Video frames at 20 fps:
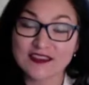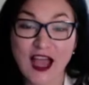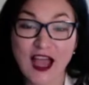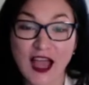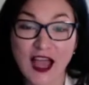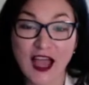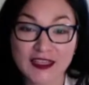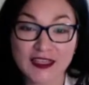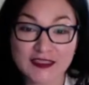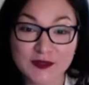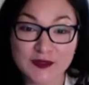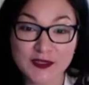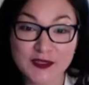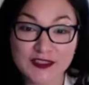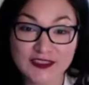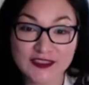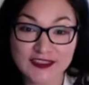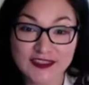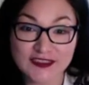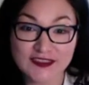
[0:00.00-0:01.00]
I
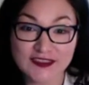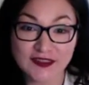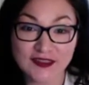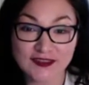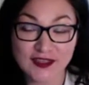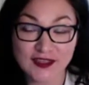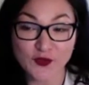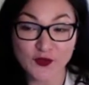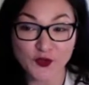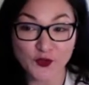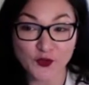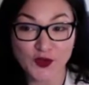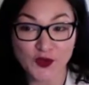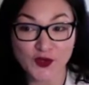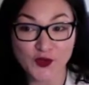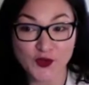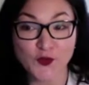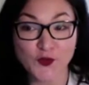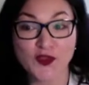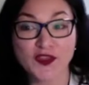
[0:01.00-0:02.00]
typically suss out the
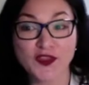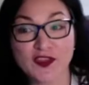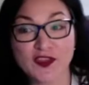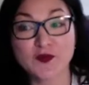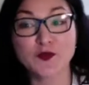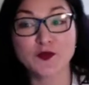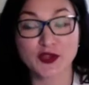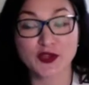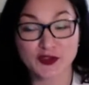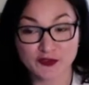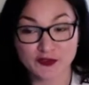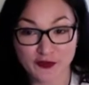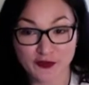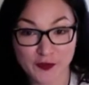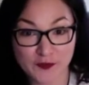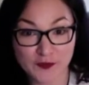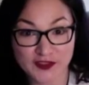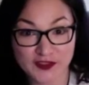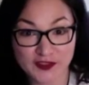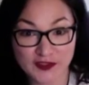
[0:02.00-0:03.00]
winner with input
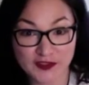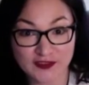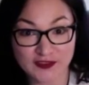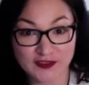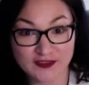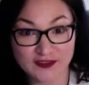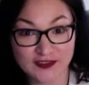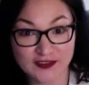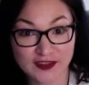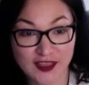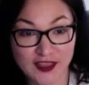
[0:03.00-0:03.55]
from the judges.